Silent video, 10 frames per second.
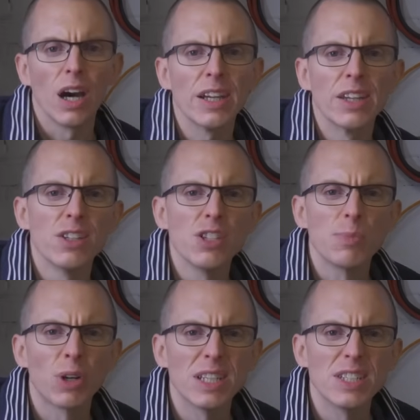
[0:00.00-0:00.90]
High energy
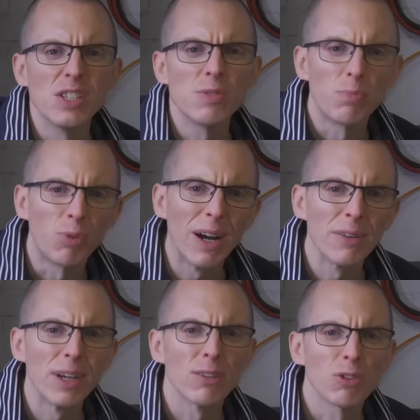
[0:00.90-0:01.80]
prices,
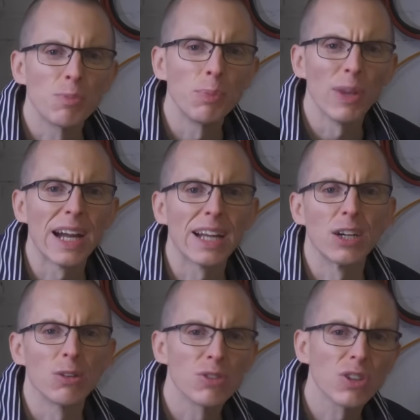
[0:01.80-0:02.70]
brownouts,
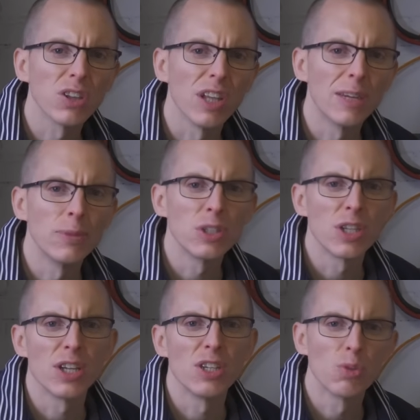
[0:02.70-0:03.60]
blackouts, climate
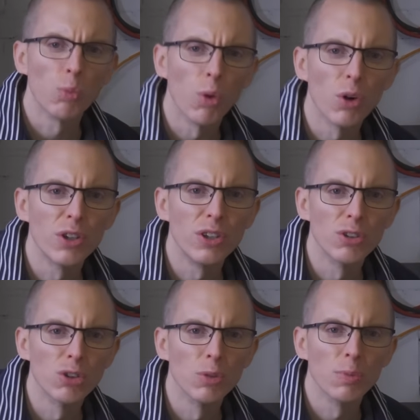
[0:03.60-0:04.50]
change, war in
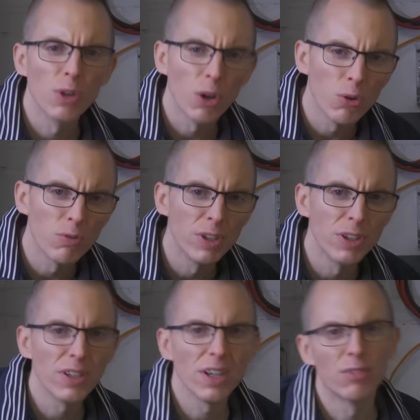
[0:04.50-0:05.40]
Europe,
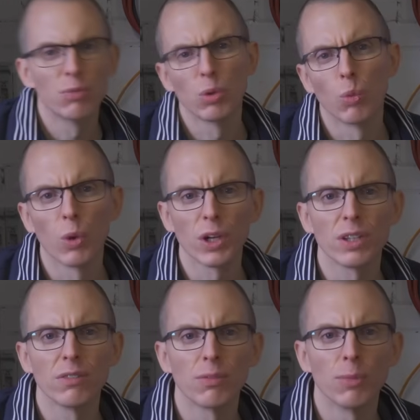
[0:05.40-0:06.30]
COVID, everyone
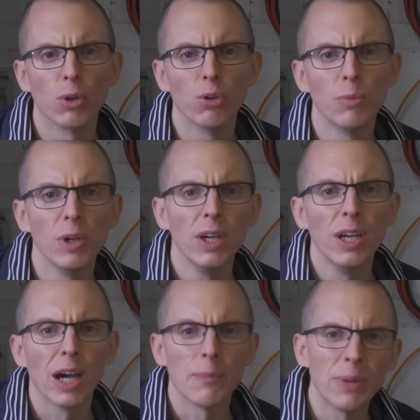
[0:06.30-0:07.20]
working from home,
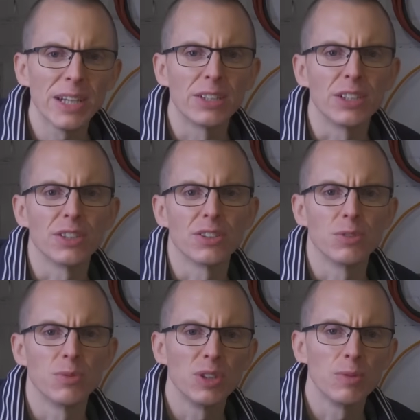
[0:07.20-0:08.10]
a battery
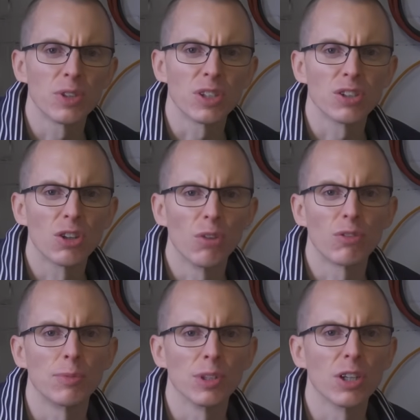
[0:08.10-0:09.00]
system seems like it's gone
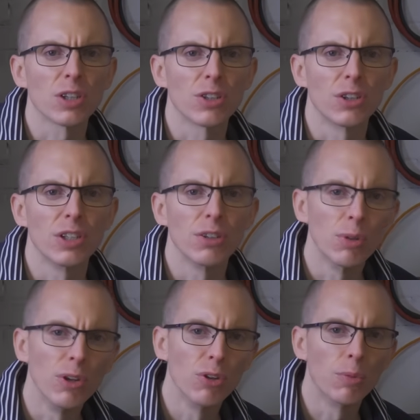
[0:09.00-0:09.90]
from a luxury
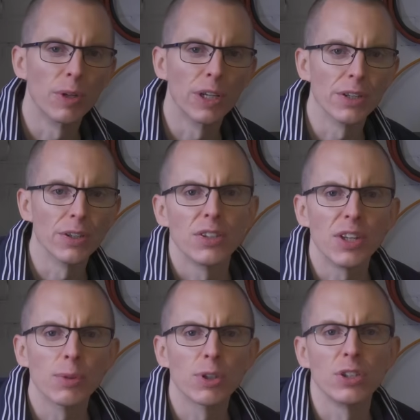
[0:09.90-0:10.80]
to a no-brainer.
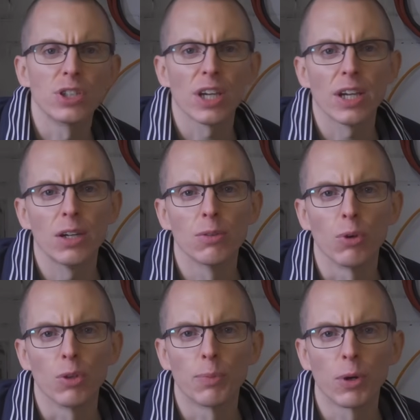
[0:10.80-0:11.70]
Today we're going to check out
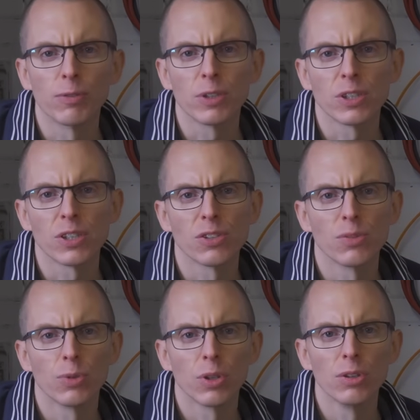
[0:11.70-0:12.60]
what the perfect
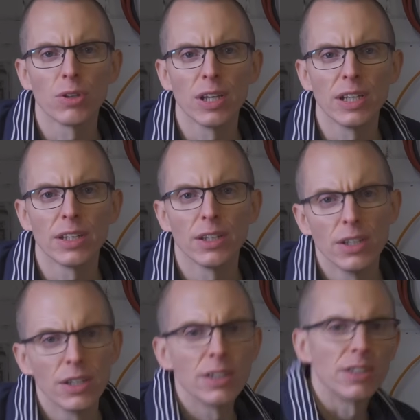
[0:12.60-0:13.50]
system would look like
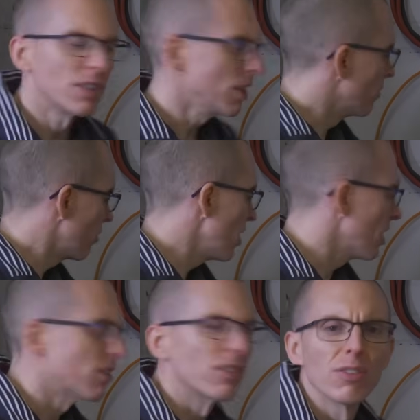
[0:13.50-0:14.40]
and see if
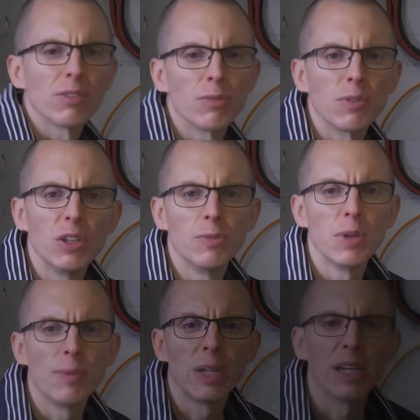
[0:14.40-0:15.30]
this is
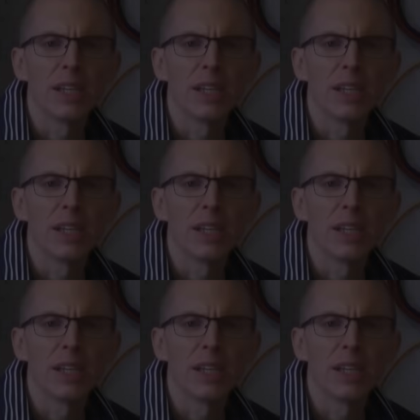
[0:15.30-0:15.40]
maybe